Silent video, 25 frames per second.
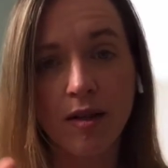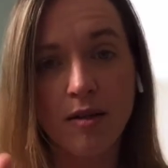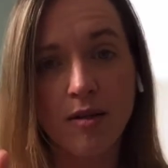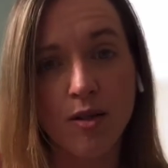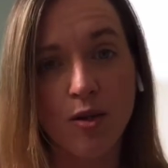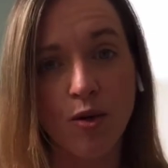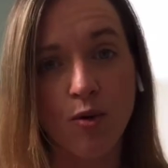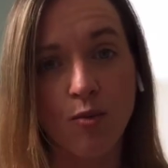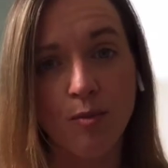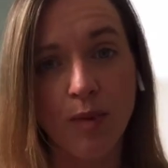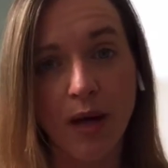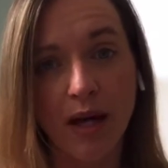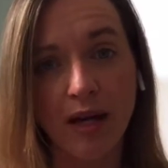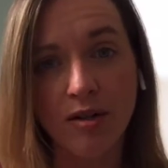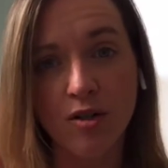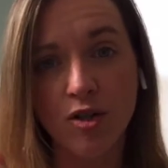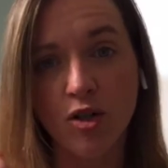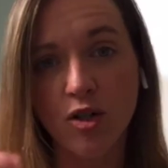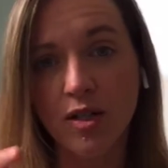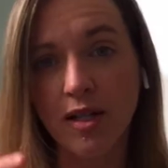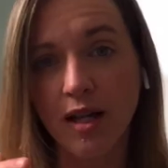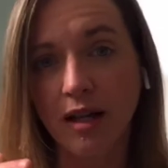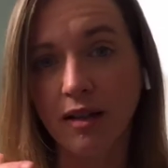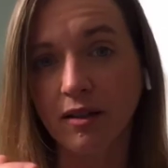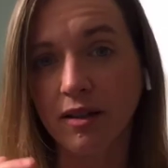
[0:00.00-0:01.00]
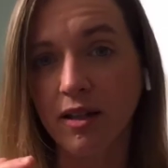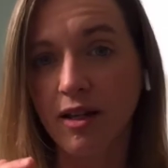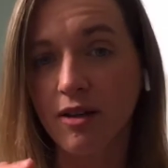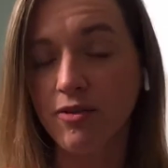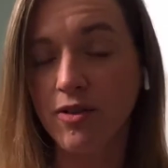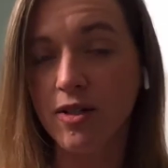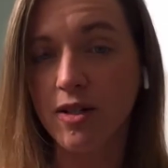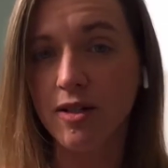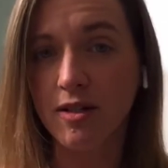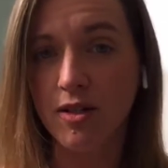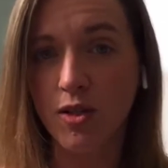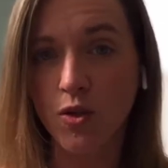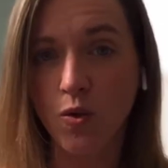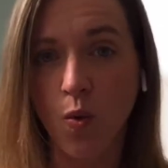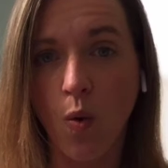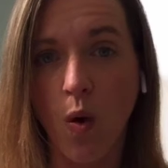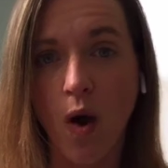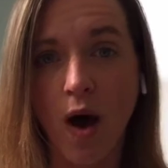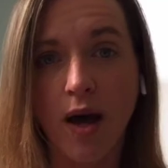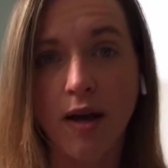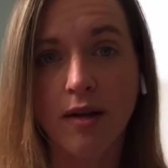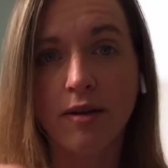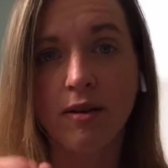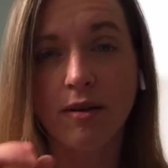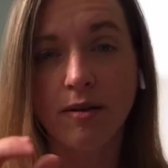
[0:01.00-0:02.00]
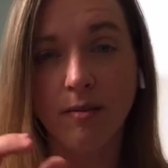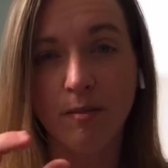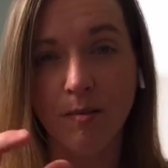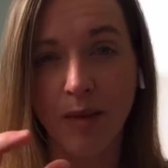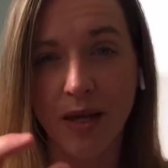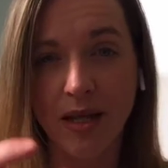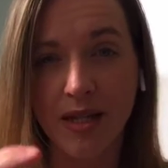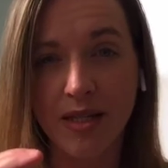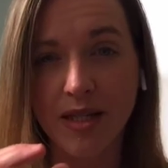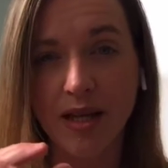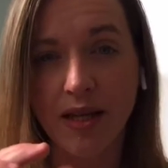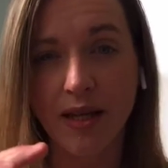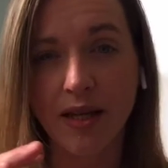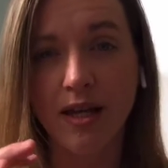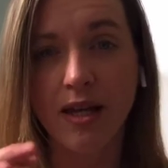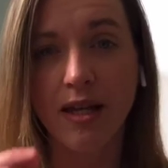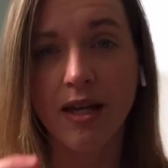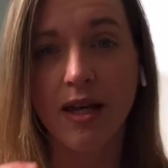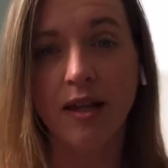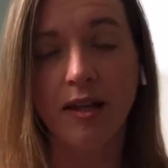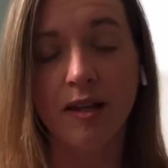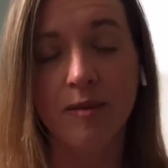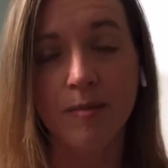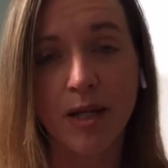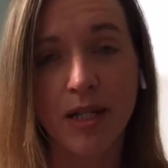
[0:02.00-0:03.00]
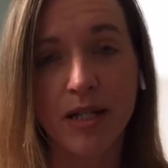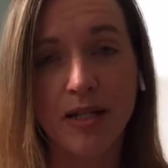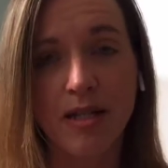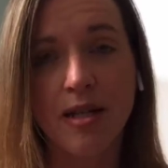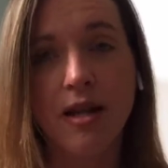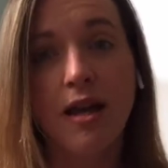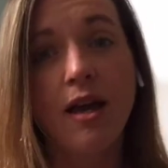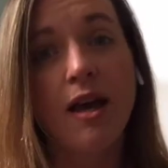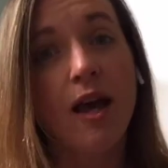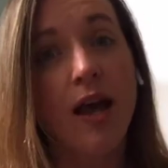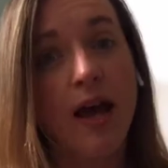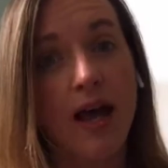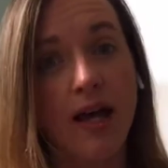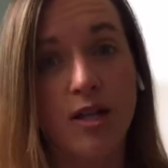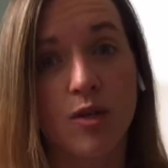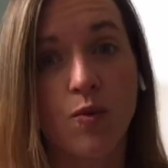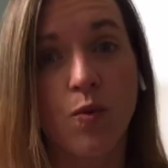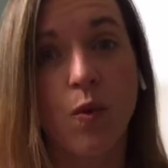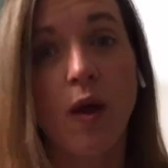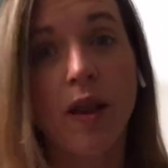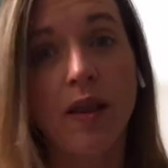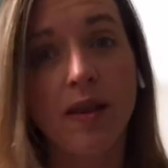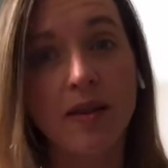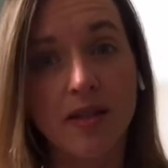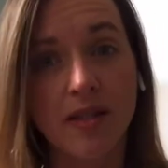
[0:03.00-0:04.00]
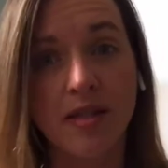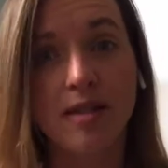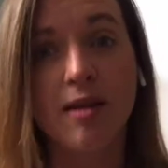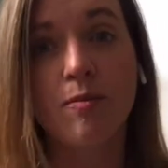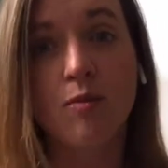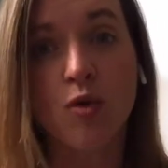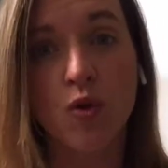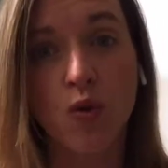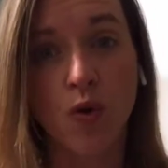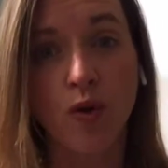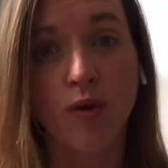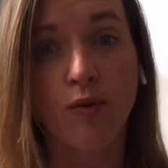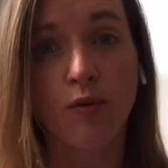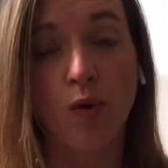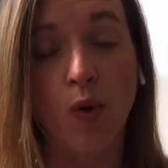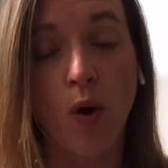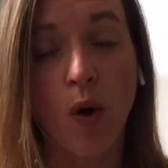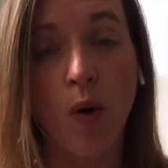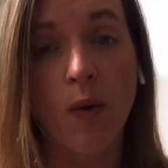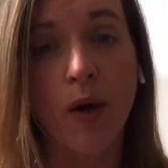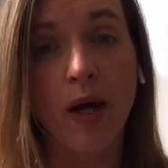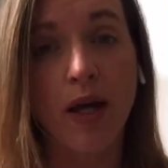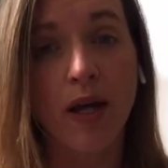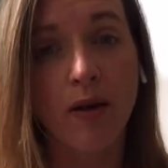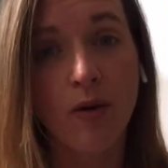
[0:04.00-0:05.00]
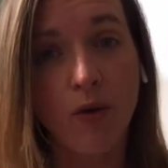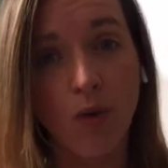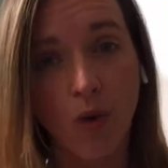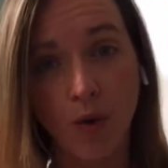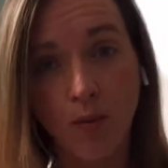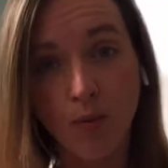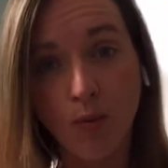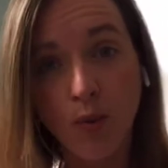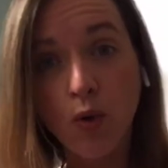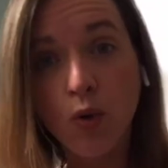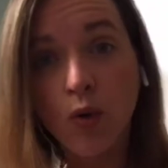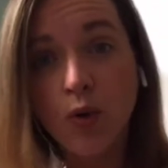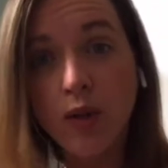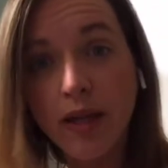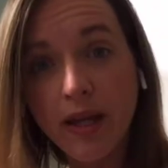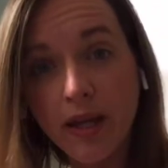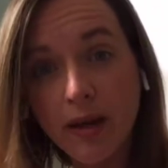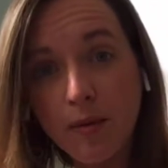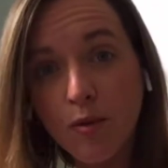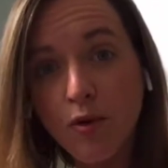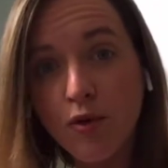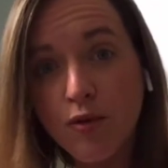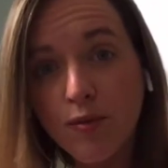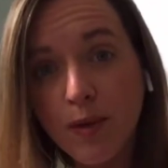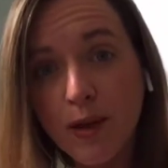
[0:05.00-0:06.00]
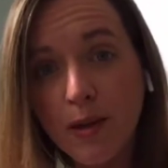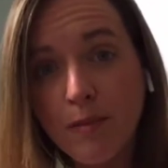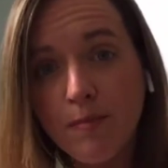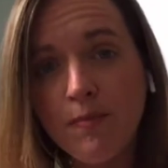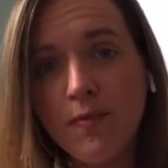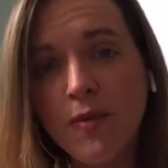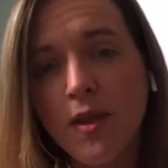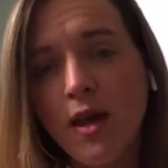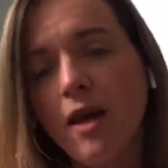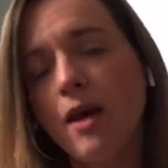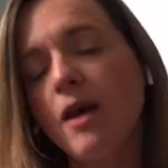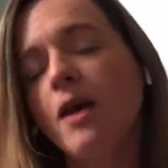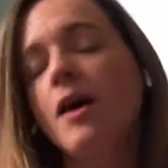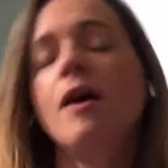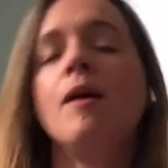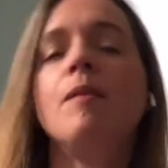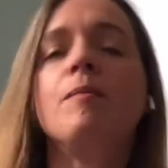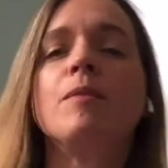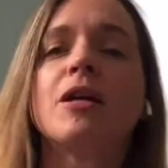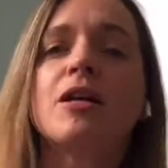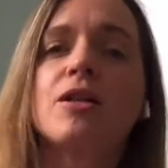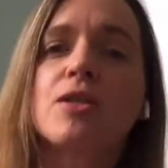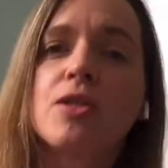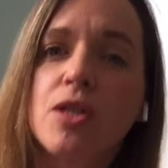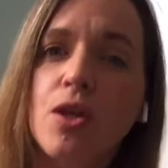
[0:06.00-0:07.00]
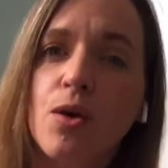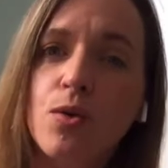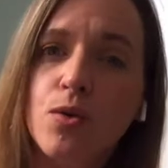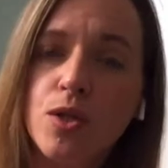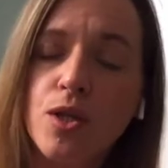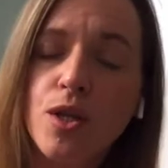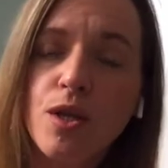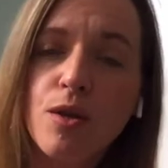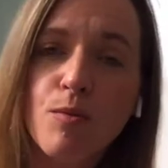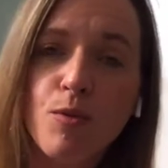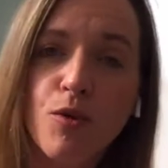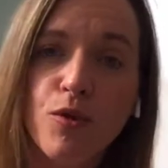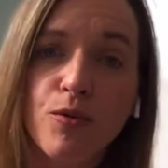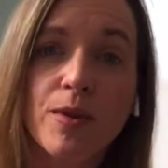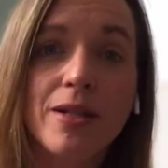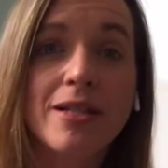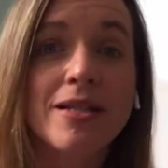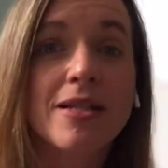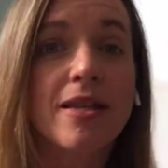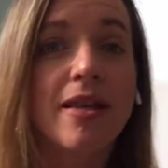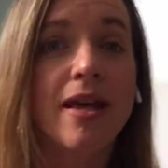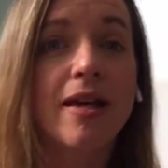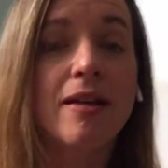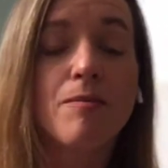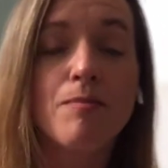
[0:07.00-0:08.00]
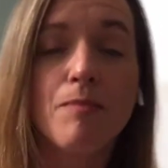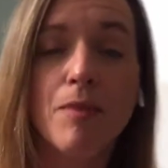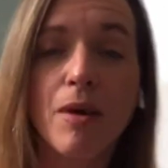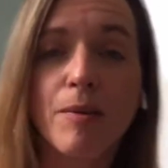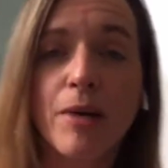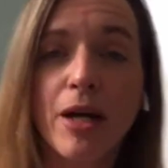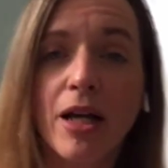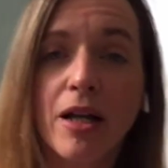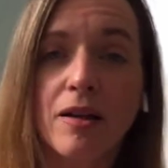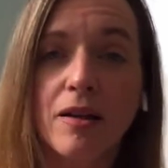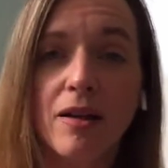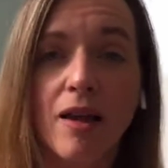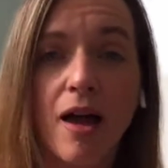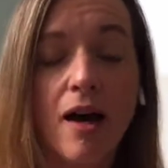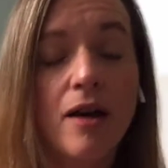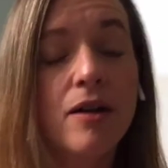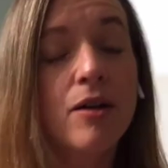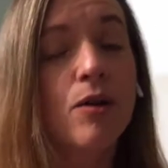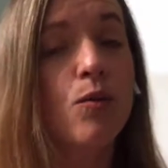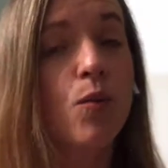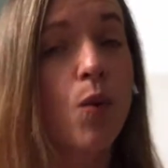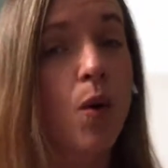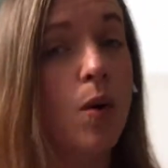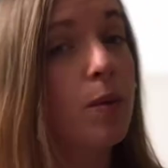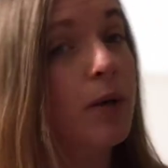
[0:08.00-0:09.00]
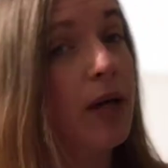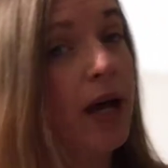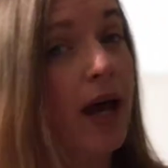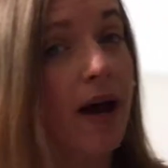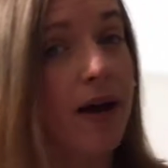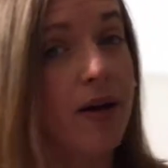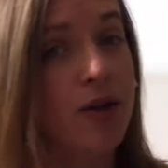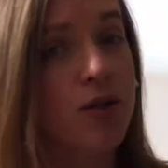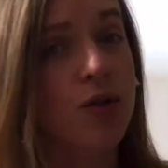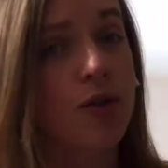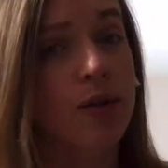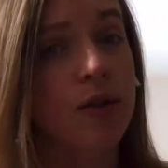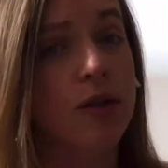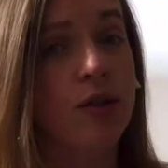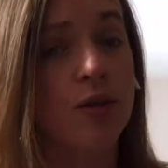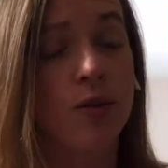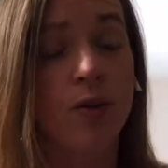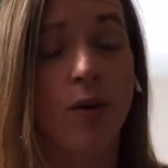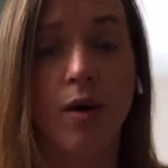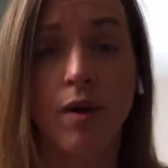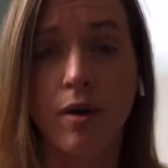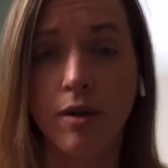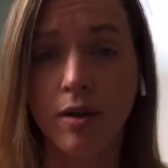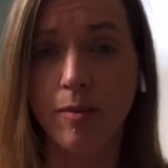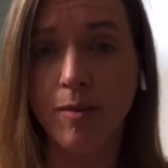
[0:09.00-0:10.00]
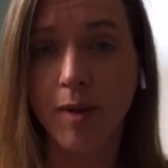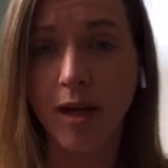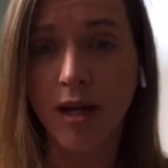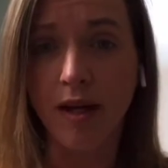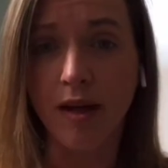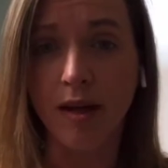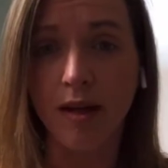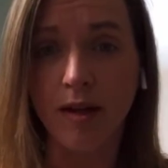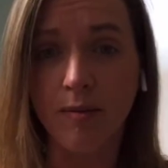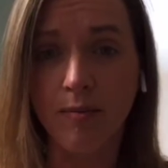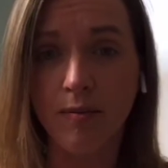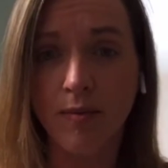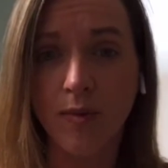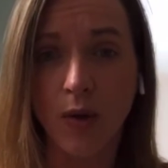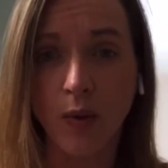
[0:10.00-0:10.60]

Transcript: So bench, deadlift, squat, basic key elements, as well as some sort of rowing or pulling movement, because those are the movements that mimic a lot of what we actually do on the bike.